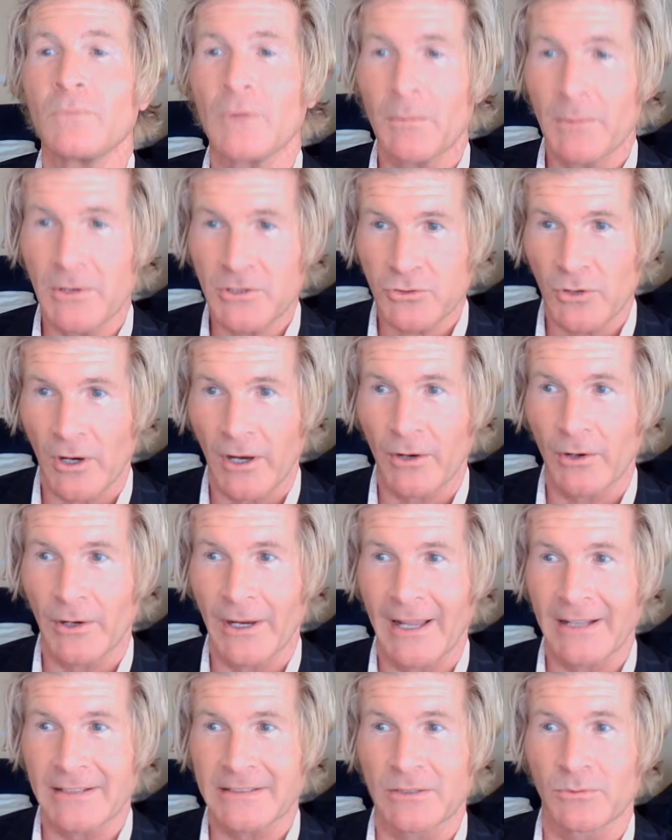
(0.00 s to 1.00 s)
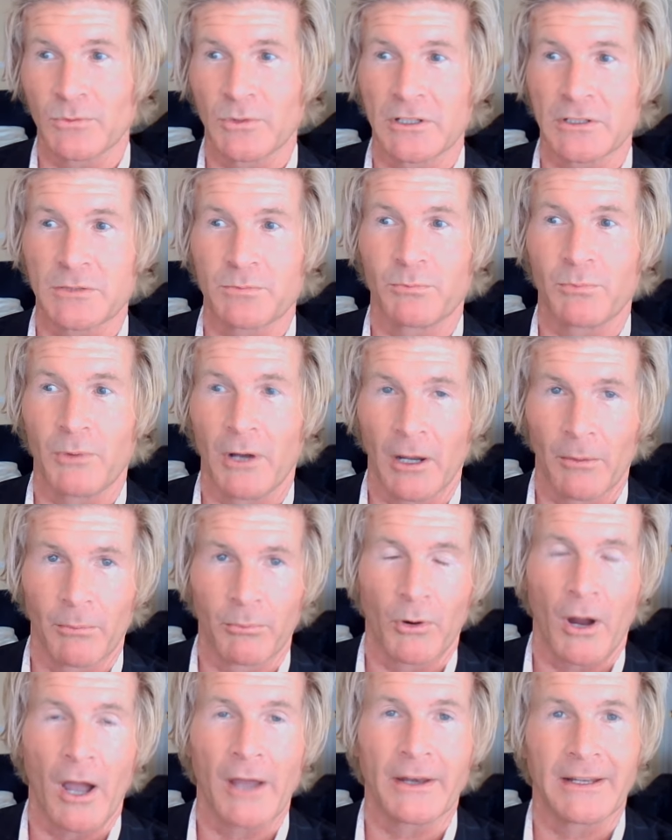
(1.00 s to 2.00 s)
Mr. Ager-Hanssen was
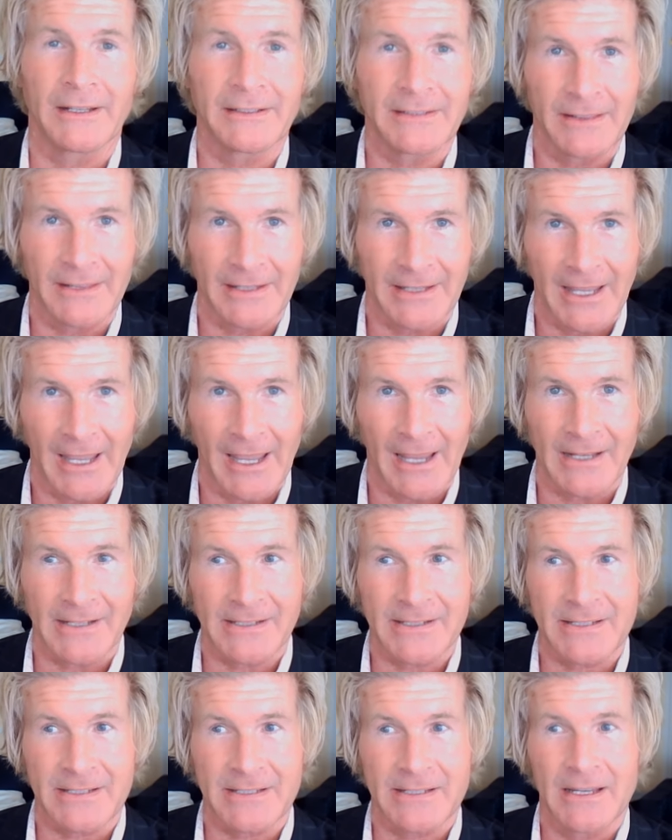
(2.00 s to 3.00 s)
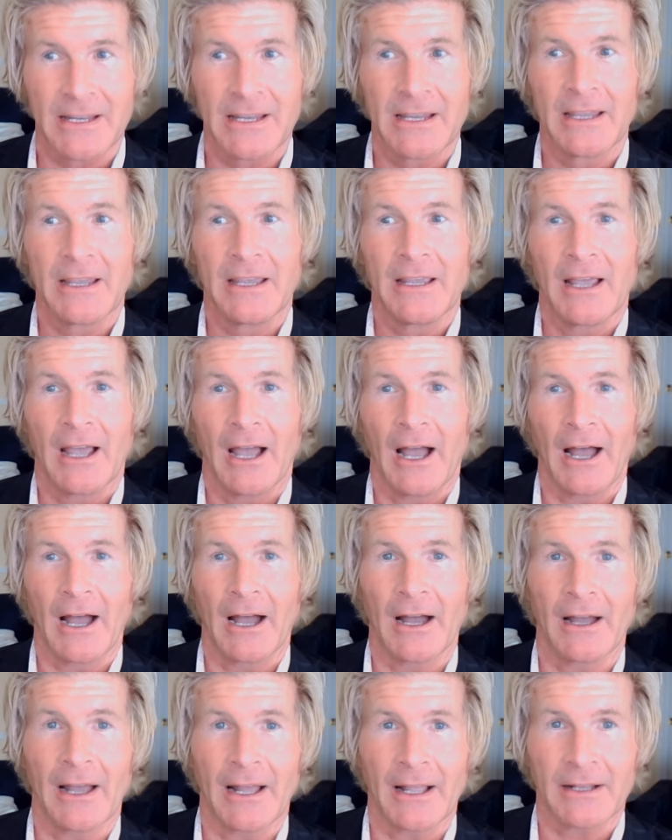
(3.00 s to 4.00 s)
brought into the case
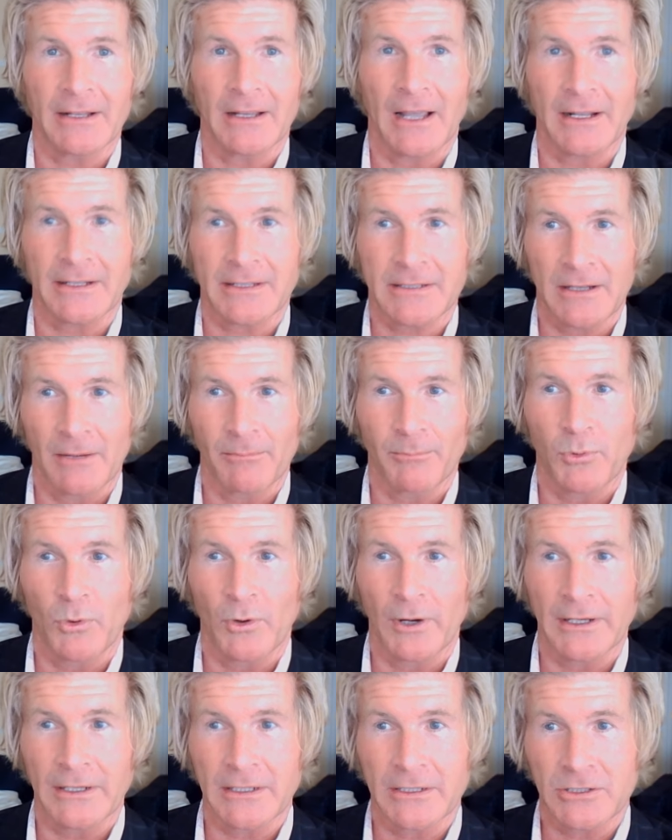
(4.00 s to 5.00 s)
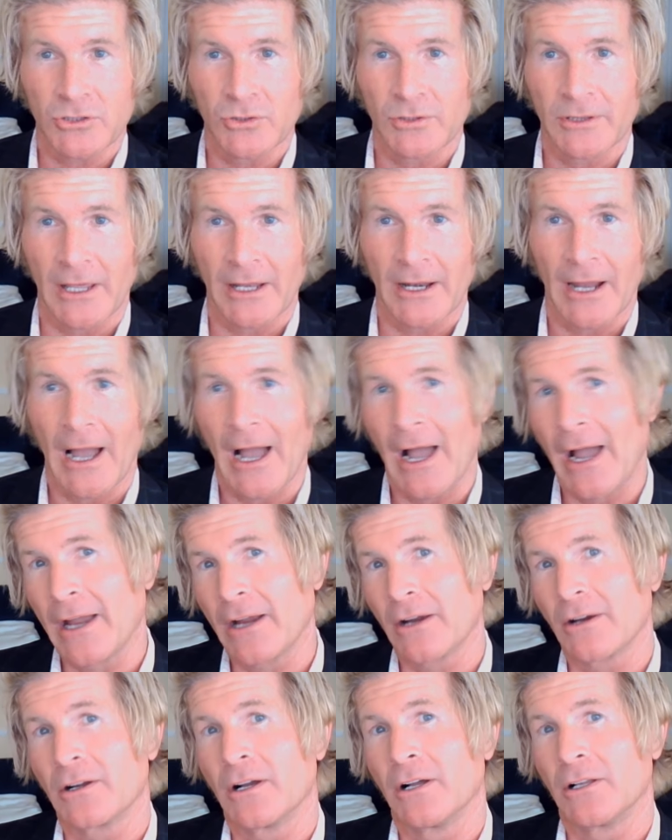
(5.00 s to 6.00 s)
at some point to then
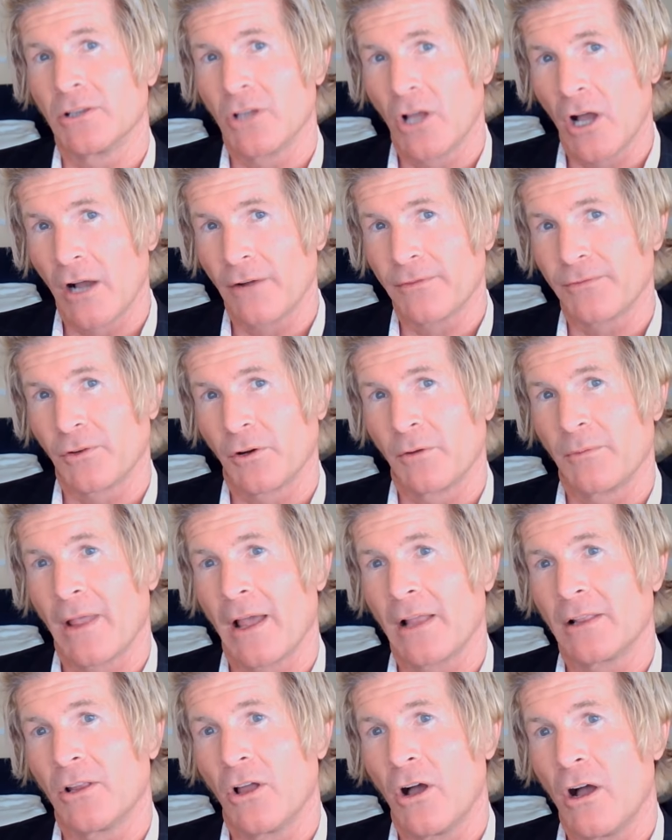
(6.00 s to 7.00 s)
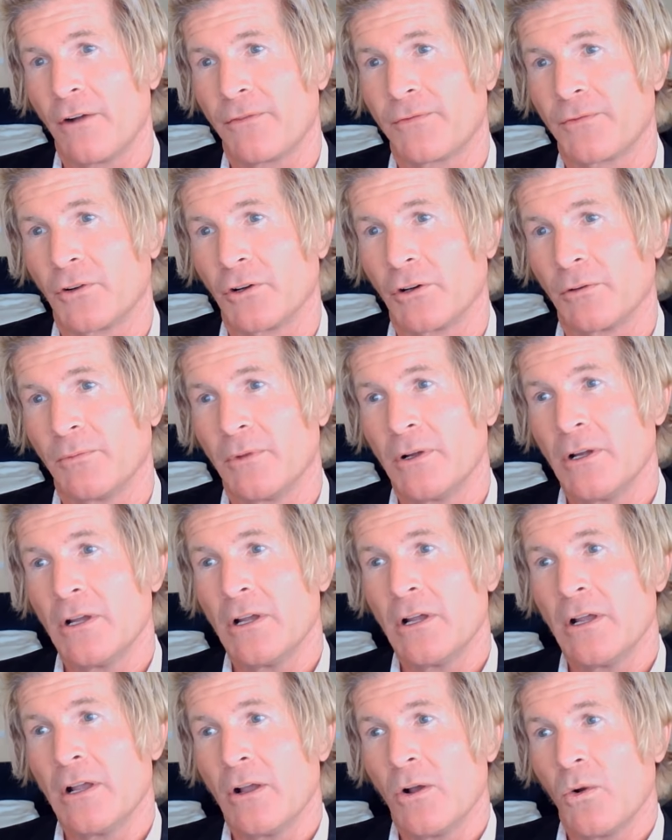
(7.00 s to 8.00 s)
hire a law firm. That law firm
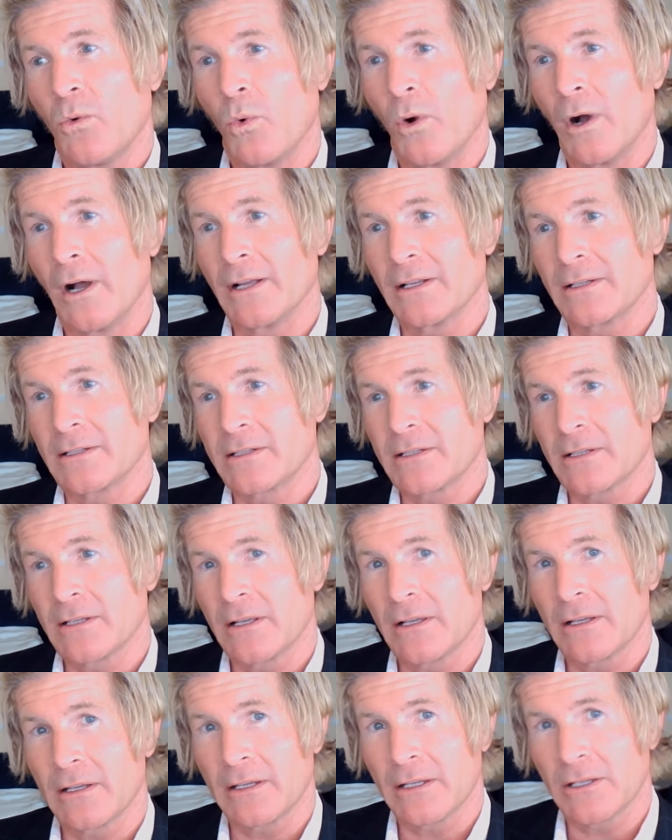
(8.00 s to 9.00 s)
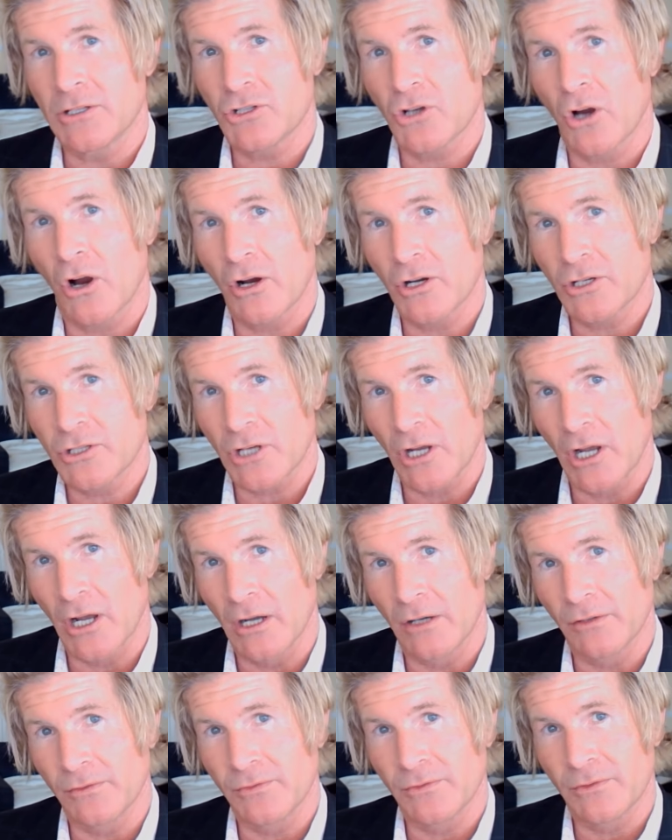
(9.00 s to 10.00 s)
was in charge
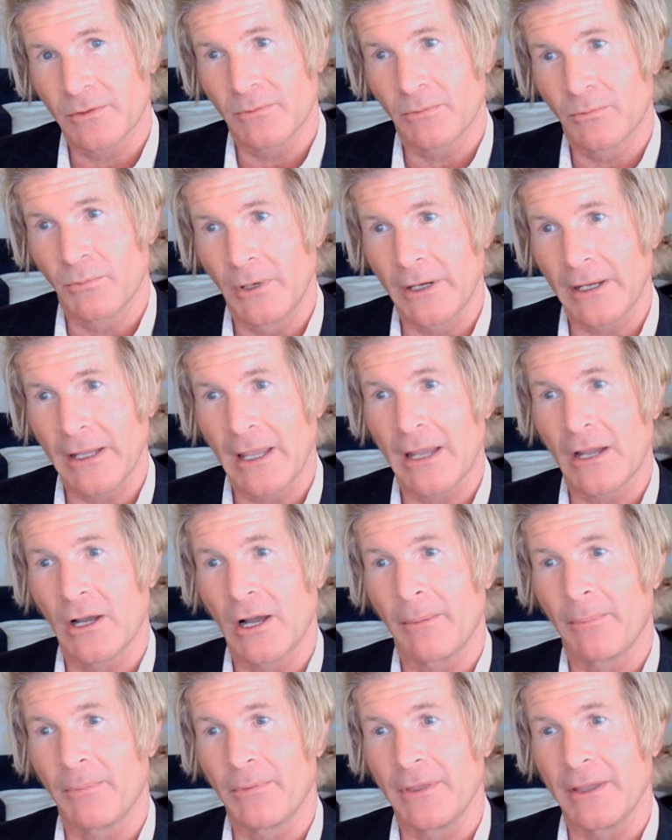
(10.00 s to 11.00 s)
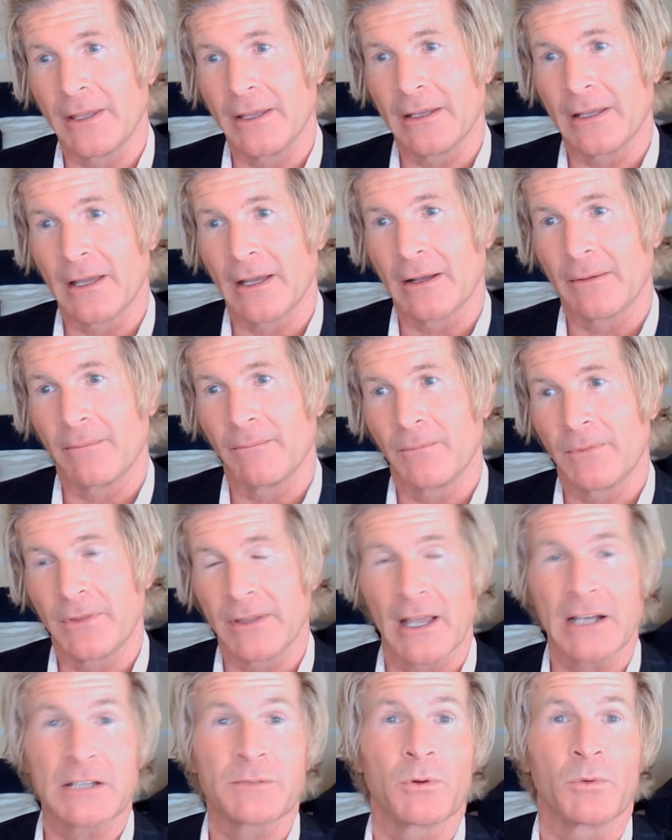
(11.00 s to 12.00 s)
of bringing up the
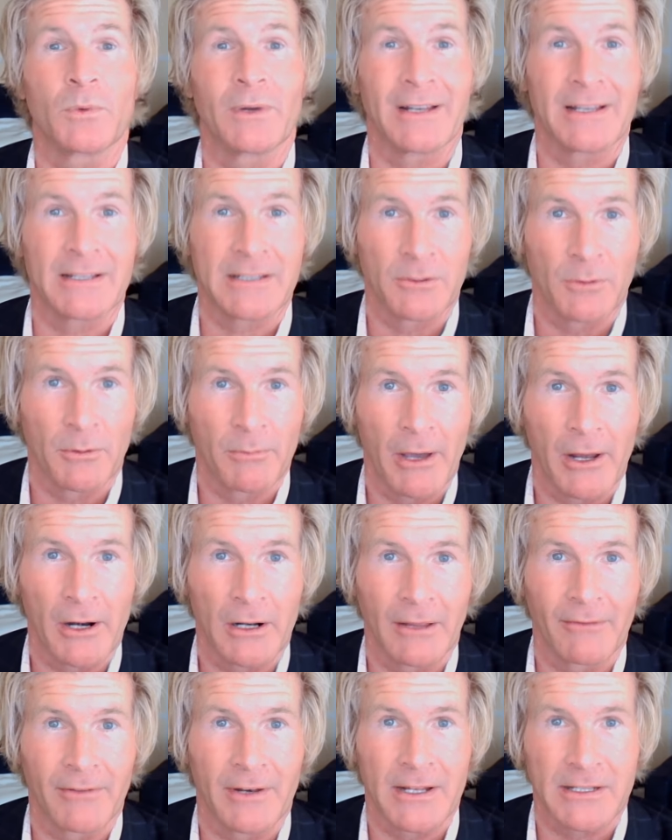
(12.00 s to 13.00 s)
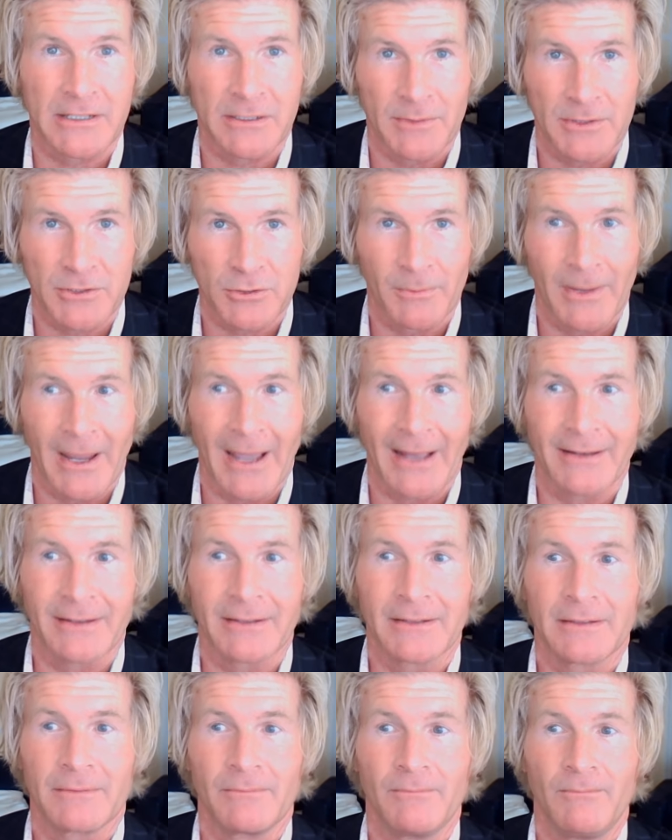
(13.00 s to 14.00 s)
expert witness and rebuttal evidence to Mr. Madden.